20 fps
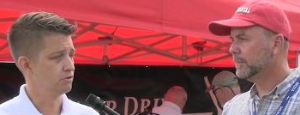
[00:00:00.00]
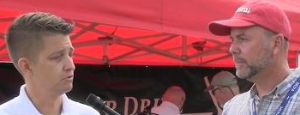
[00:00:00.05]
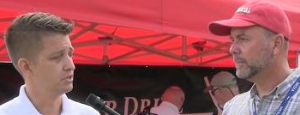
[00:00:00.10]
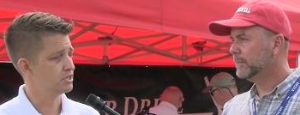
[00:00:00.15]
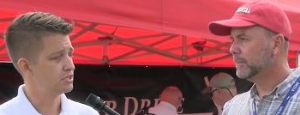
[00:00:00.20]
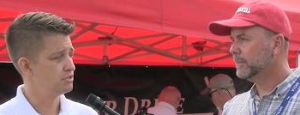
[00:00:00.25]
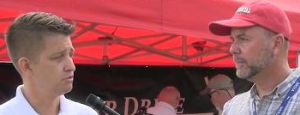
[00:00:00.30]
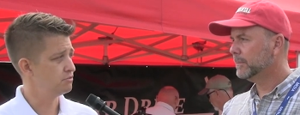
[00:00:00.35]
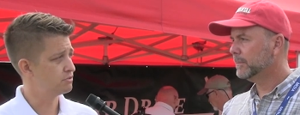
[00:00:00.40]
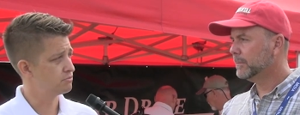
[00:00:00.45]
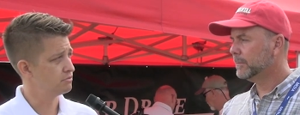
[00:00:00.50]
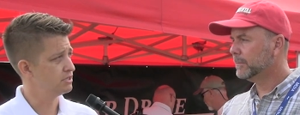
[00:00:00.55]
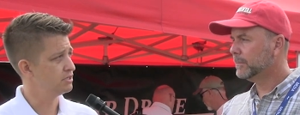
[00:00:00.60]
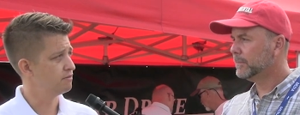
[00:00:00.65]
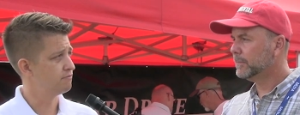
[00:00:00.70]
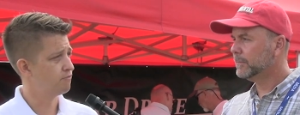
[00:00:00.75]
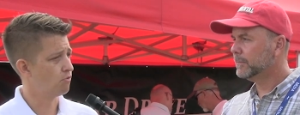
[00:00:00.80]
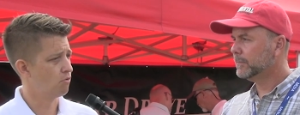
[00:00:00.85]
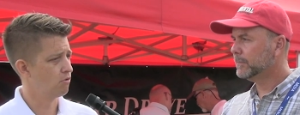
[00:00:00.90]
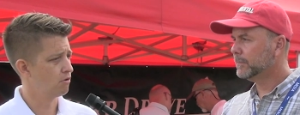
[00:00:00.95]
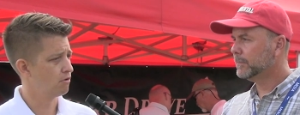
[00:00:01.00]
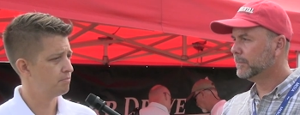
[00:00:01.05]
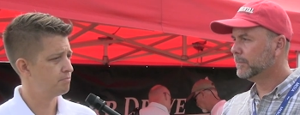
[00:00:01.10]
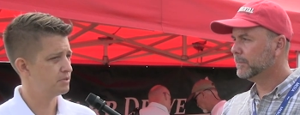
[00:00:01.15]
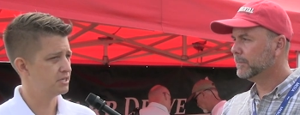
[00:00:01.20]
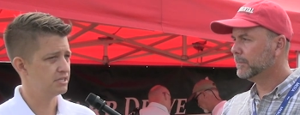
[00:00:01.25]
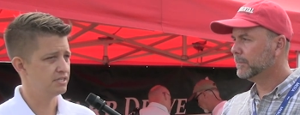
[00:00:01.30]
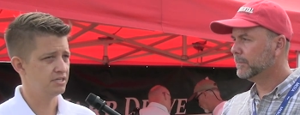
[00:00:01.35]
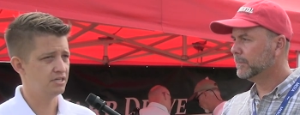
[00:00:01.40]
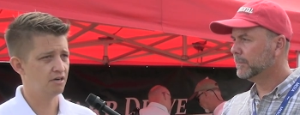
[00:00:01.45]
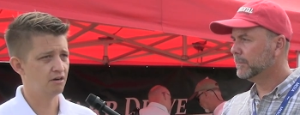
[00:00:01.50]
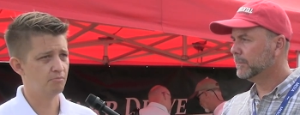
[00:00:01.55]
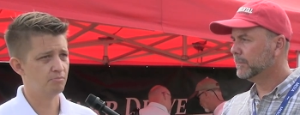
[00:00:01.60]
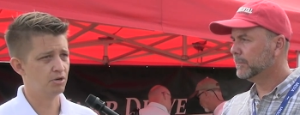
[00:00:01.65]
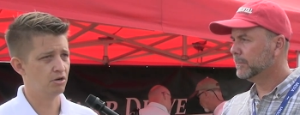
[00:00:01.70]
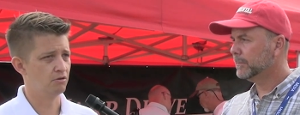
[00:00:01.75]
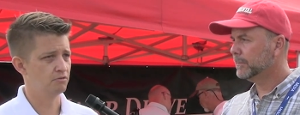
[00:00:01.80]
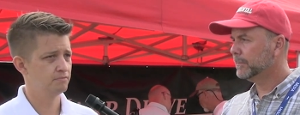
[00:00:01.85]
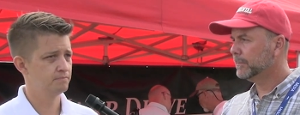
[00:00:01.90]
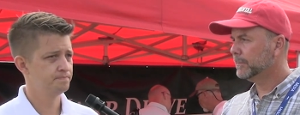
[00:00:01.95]
Speaker 1: doing a 2, 3, and a 4, but in the
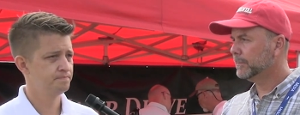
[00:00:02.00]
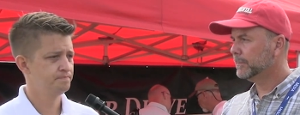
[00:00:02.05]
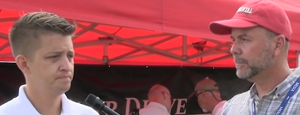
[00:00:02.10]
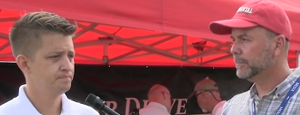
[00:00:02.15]
airboat,